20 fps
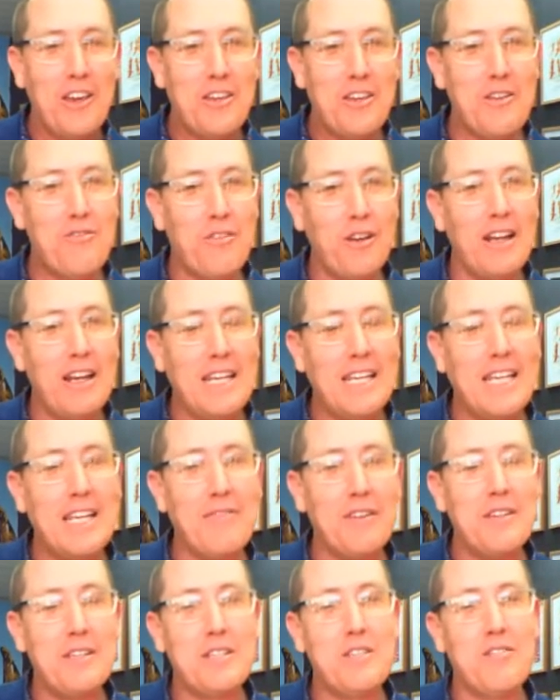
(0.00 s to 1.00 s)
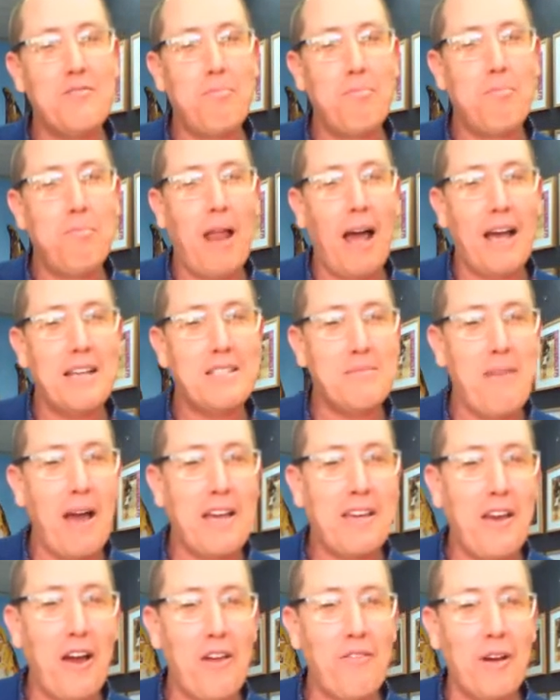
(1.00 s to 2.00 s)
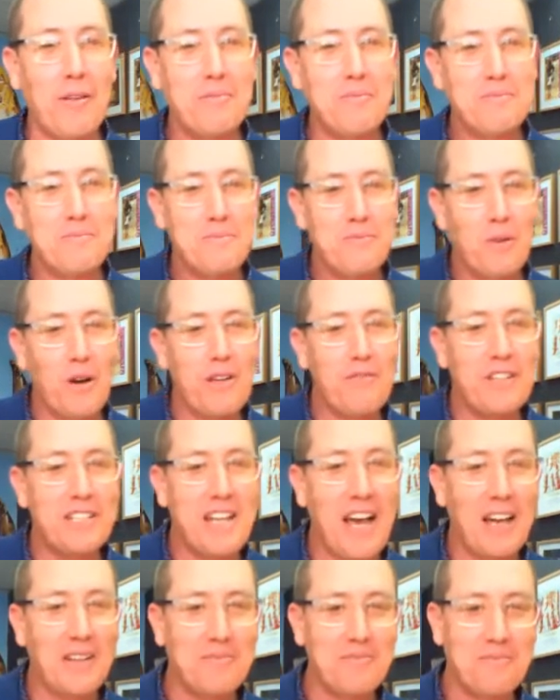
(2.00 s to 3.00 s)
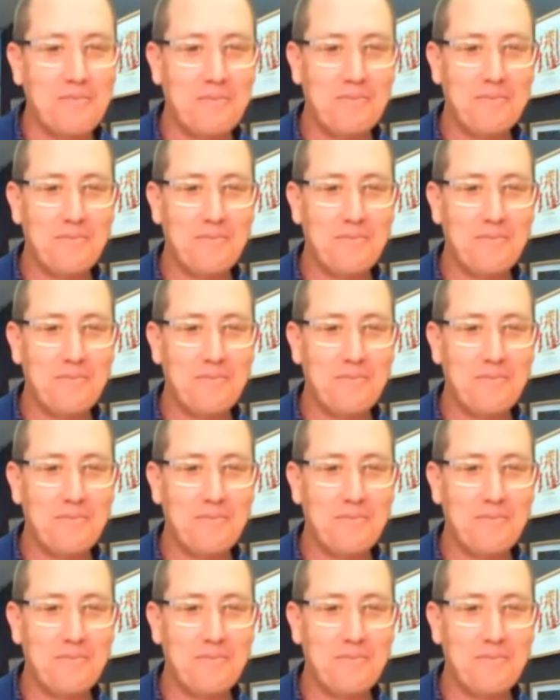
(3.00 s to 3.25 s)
You've really given this place a makeover. What have you done?